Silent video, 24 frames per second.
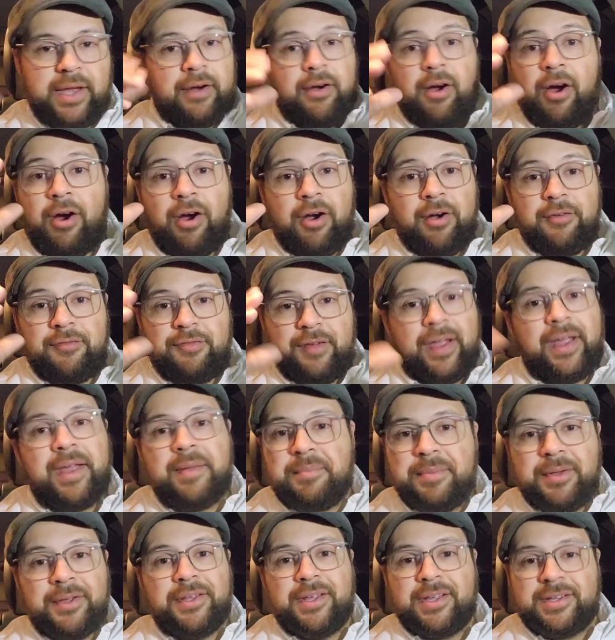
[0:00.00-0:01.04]
there are
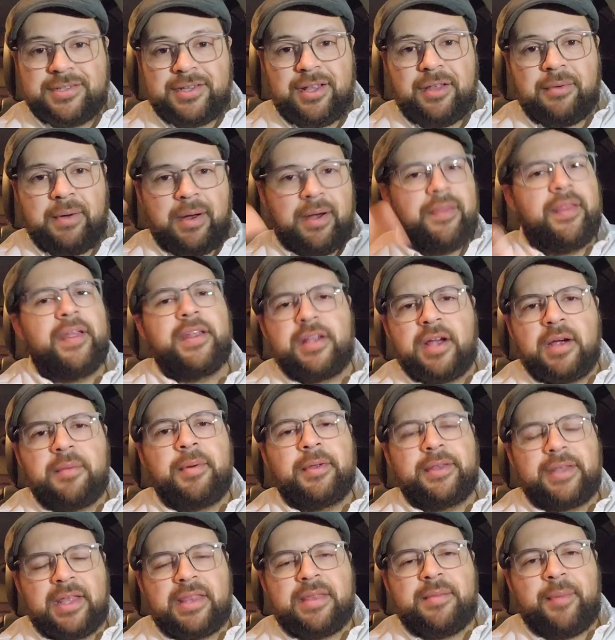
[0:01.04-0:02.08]
vacant buildings all around, and they talk
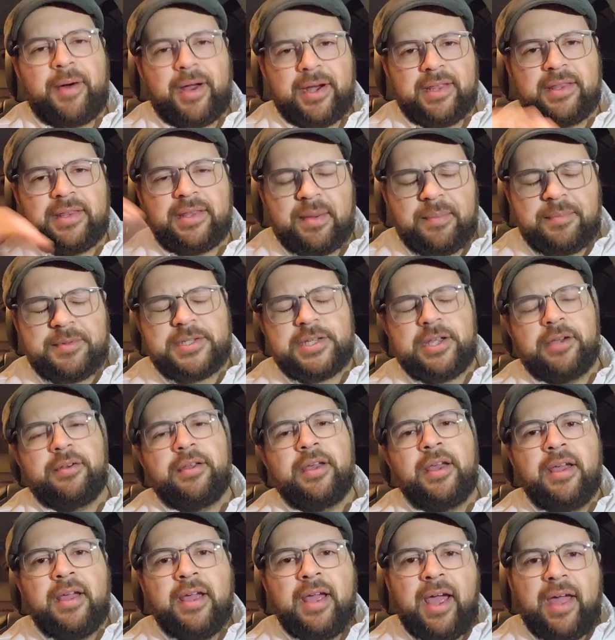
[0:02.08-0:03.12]
about that in the body of the
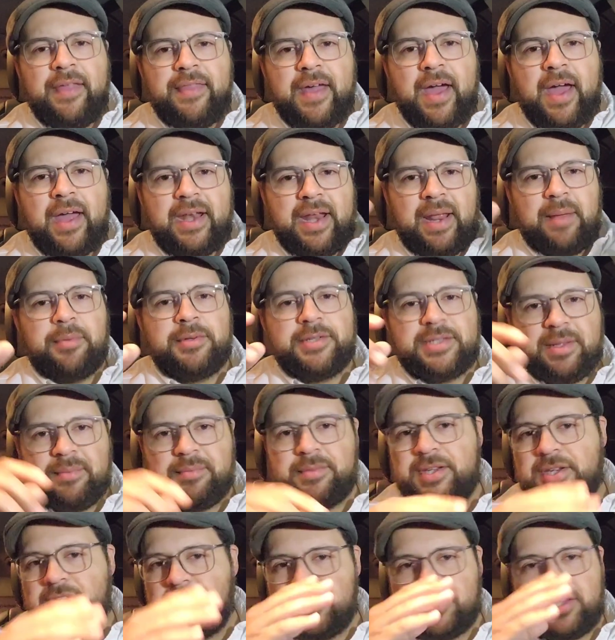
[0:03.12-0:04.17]
episode, and that enables
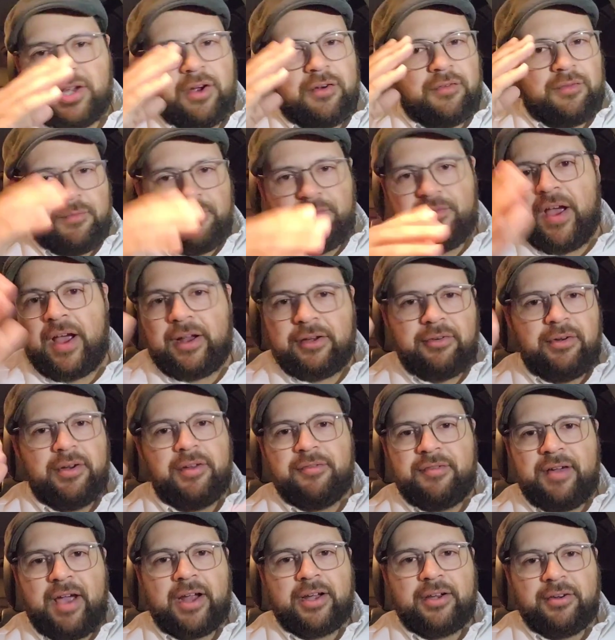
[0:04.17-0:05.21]
them to just go from
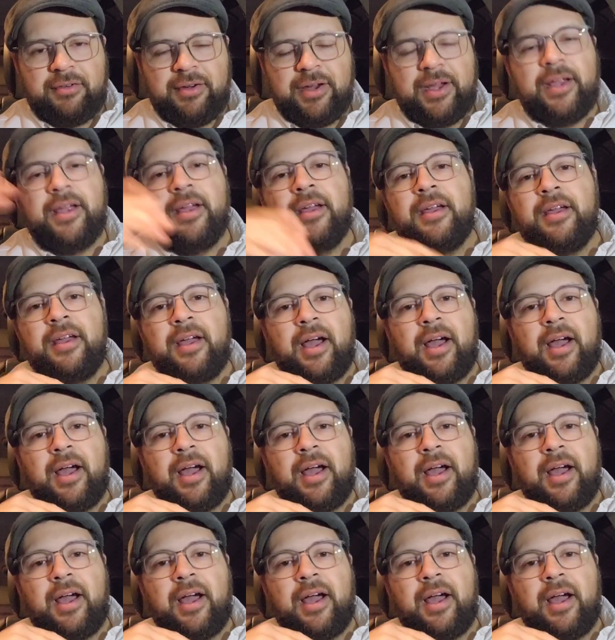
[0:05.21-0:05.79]
factory to factory,